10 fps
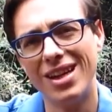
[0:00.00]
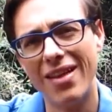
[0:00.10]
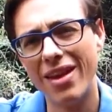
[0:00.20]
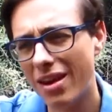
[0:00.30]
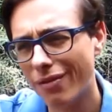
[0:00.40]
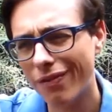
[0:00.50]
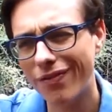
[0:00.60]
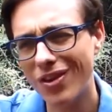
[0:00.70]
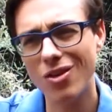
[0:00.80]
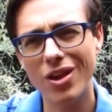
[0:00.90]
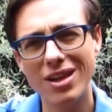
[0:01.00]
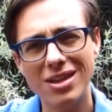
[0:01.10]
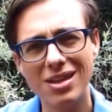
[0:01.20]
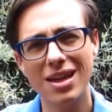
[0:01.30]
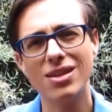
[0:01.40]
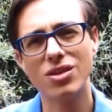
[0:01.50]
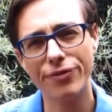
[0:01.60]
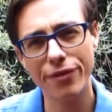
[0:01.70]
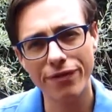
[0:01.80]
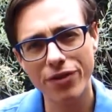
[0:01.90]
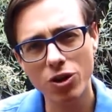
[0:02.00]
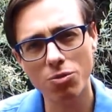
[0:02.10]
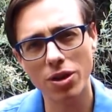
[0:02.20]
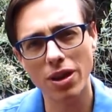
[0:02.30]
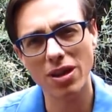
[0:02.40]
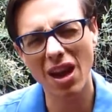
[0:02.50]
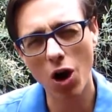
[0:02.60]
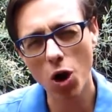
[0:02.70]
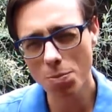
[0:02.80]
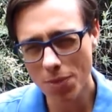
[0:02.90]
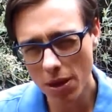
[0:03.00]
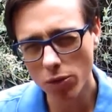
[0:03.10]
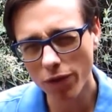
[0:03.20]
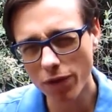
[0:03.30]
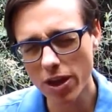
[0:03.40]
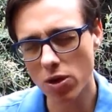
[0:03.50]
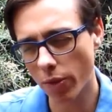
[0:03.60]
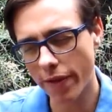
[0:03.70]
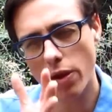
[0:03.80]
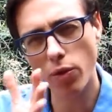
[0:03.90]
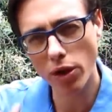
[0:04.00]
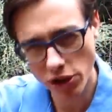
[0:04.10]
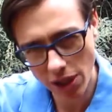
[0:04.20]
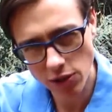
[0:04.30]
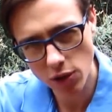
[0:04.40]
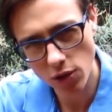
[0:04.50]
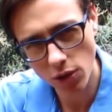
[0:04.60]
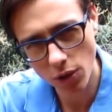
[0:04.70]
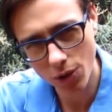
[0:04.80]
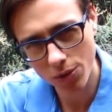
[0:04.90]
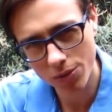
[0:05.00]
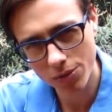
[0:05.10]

And they never feel that sense of fulfillment that they hope they will feel when they reach that certain goal.